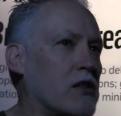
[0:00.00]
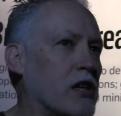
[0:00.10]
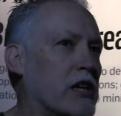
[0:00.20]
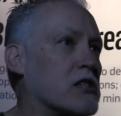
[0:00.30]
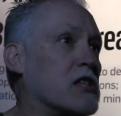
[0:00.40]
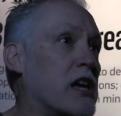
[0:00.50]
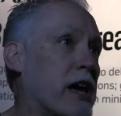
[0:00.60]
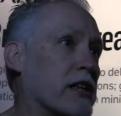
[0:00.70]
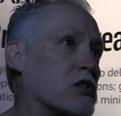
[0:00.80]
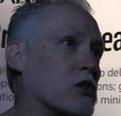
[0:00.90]
that is the
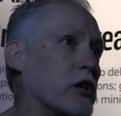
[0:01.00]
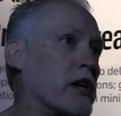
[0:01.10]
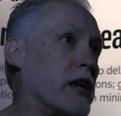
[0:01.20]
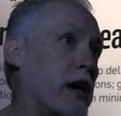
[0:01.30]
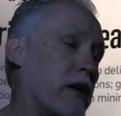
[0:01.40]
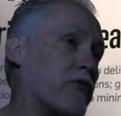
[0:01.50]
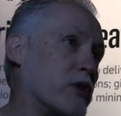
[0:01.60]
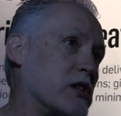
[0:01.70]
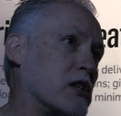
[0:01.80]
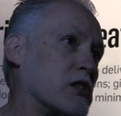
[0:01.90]
answer in
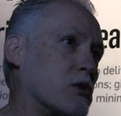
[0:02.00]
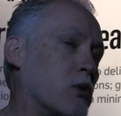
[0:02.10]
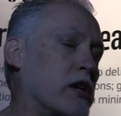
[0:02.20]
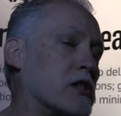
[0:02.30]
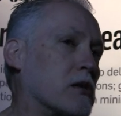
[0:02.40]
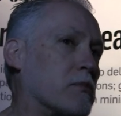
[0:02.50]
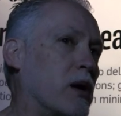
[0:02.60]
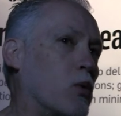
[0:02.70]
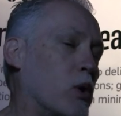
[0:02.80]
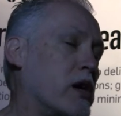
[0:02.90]
every situation,
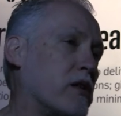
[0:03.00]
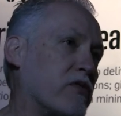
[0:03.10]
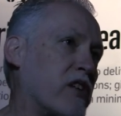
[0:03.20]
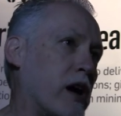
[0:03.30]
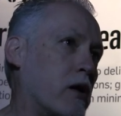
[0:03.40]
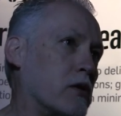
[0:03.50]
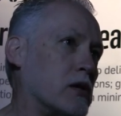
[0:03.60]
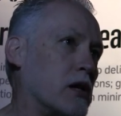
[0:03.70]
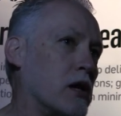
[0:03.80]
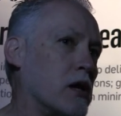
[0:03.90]
but we have
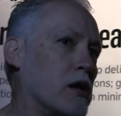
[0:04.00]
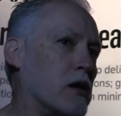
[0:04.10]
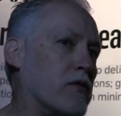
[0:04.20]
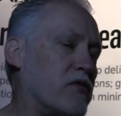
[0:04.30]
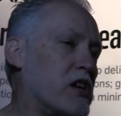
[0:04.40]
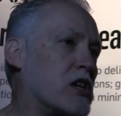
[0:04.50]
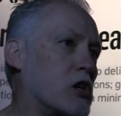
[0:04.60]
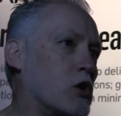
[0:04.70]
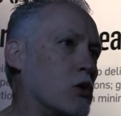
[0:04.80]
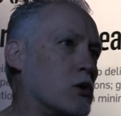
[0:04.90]
found
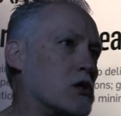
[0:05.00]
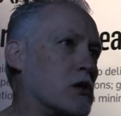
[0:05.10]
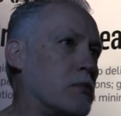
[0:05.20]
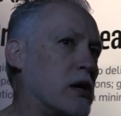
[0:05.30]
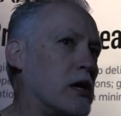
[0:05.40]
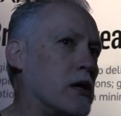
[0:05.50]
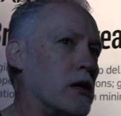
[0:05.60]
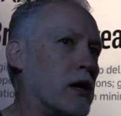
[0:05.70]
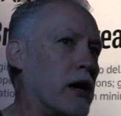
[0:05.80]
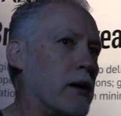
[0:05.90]
VQ to be